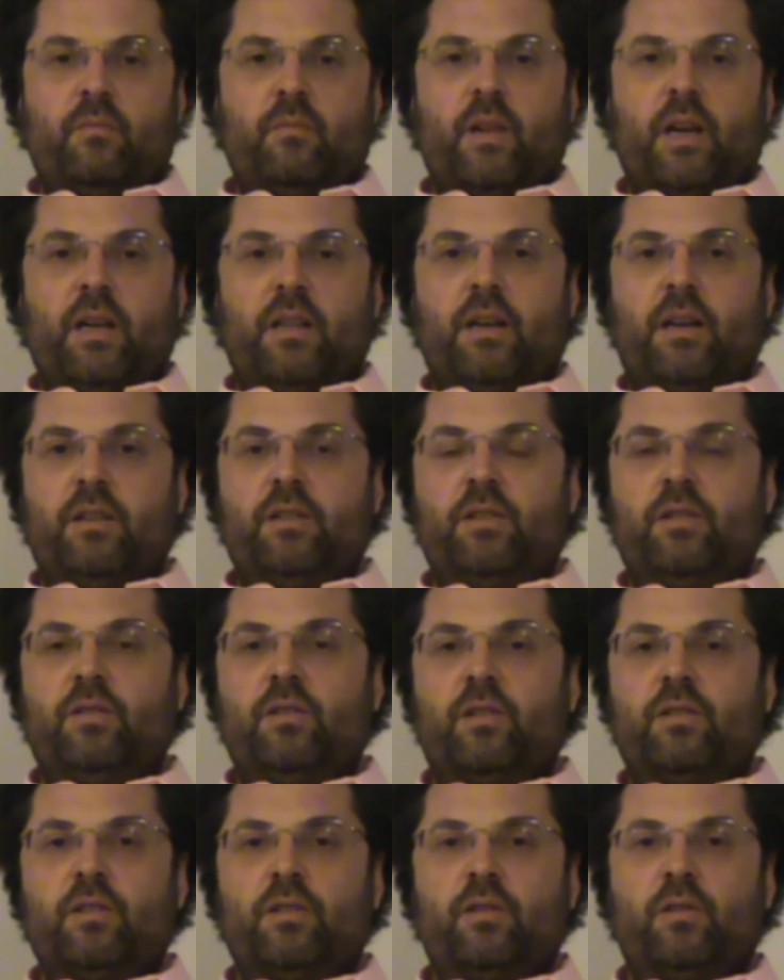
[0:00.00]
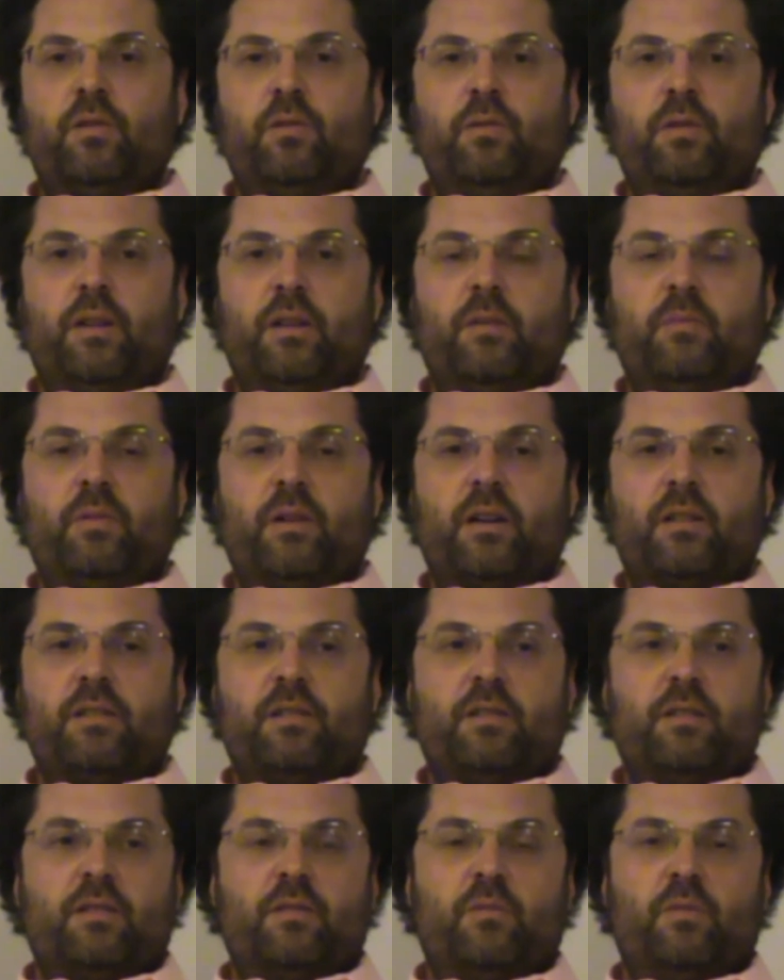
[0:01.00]
And I did not include any
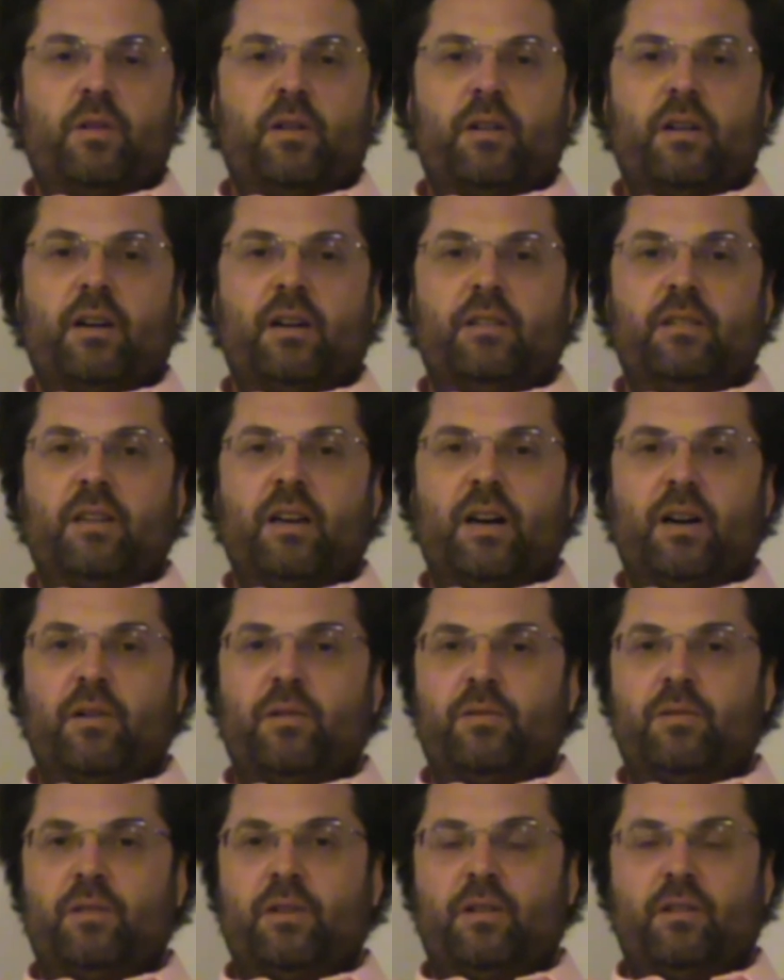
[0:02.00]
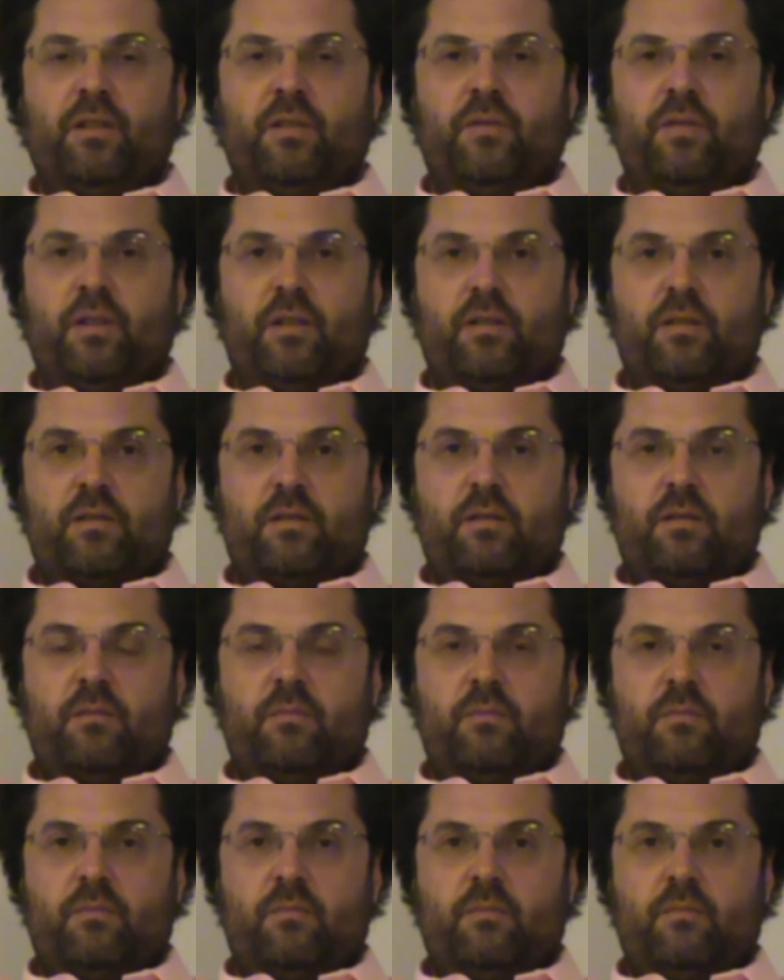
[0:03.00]
practices where I doubt their efficacy.
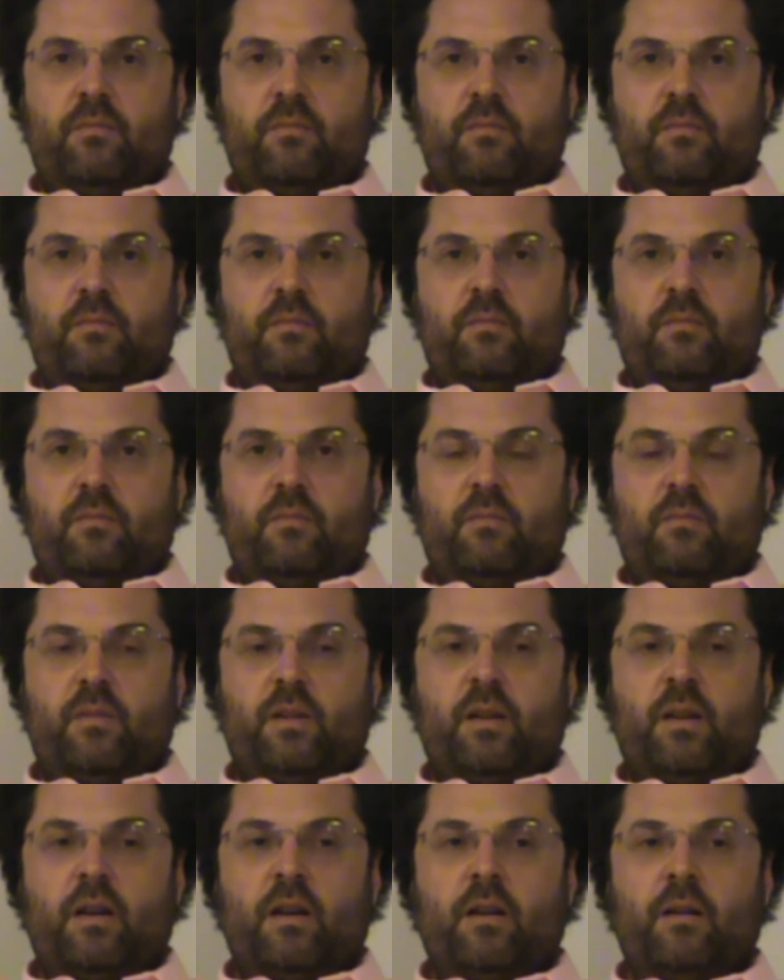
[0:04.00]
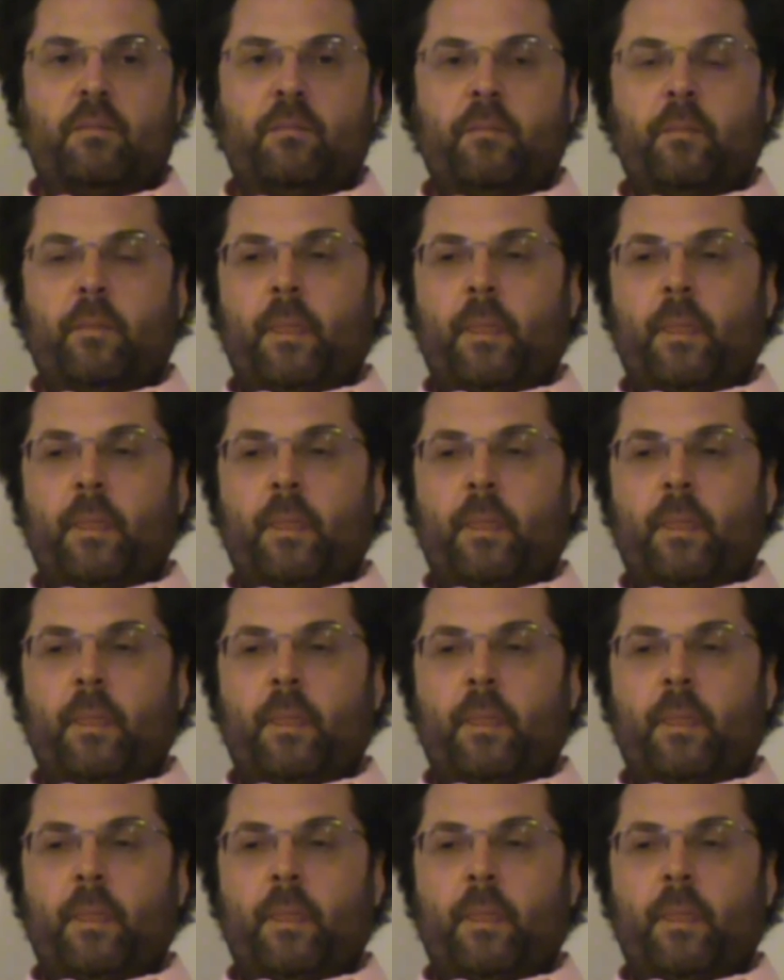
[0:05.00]
Okay?